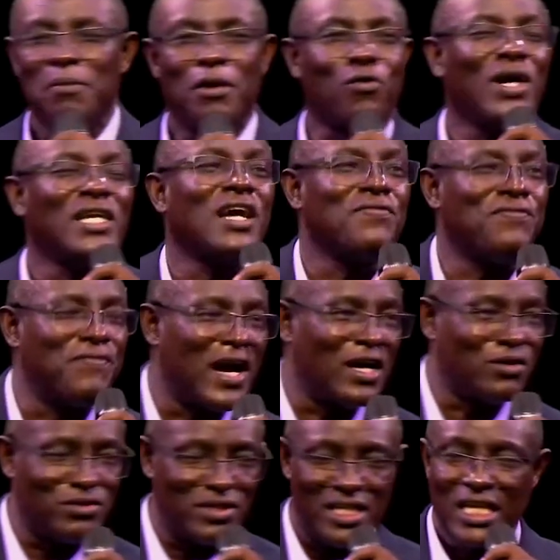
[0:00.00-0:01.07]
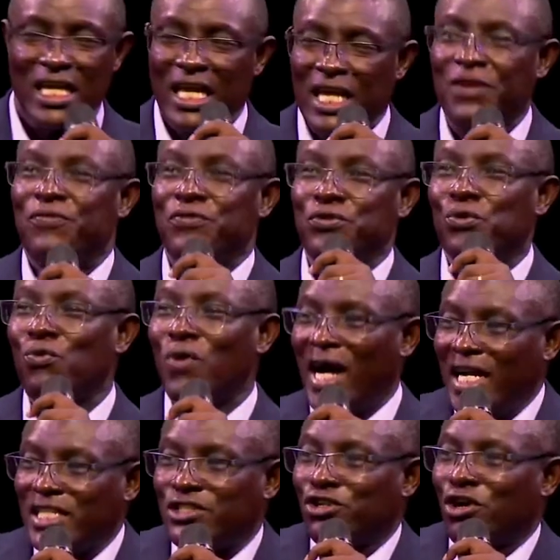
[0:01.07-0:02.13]
But what I've found, if you
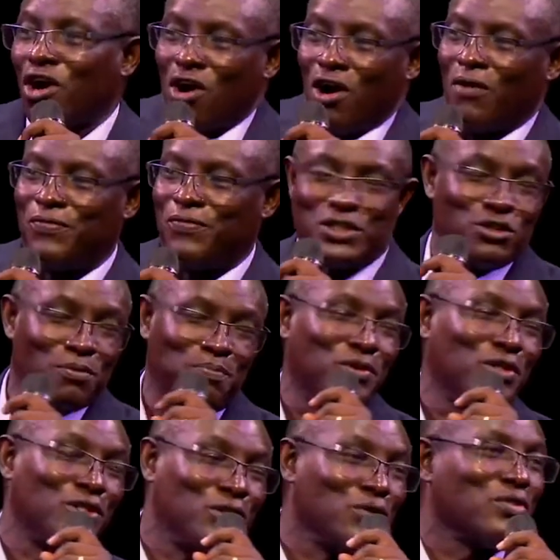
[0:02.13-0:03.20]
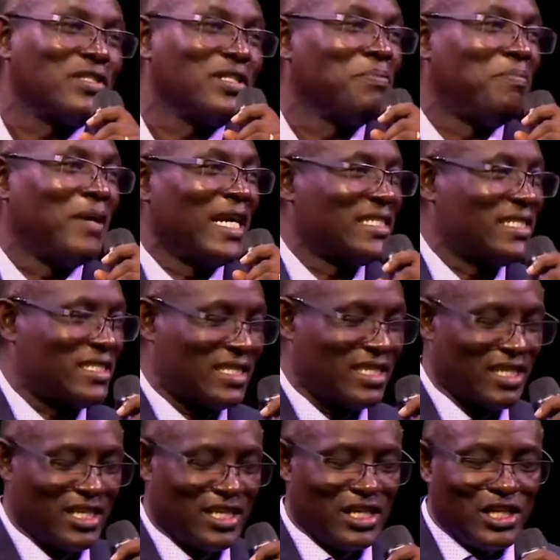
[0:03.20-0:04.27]
want your coffee to produce the
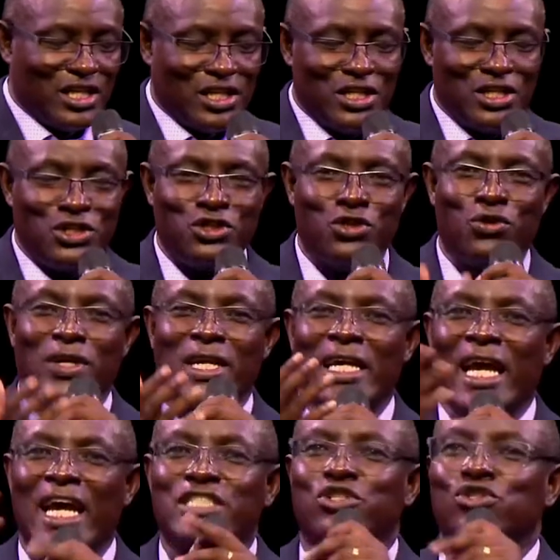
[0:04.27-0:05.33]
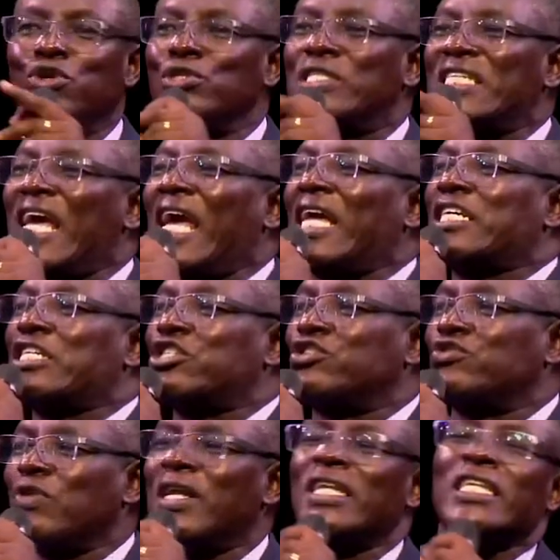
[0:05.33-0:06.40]
best, you get those
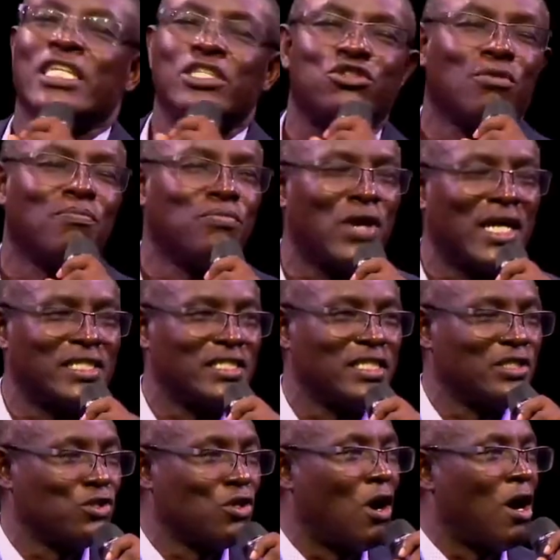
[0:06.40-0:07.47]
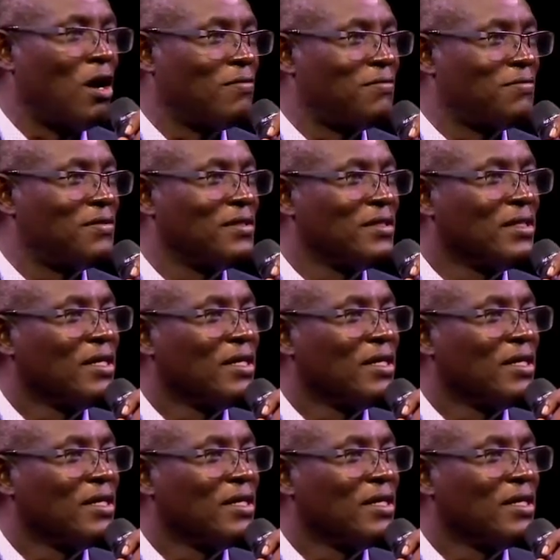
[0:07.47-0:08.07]
extra little branches off.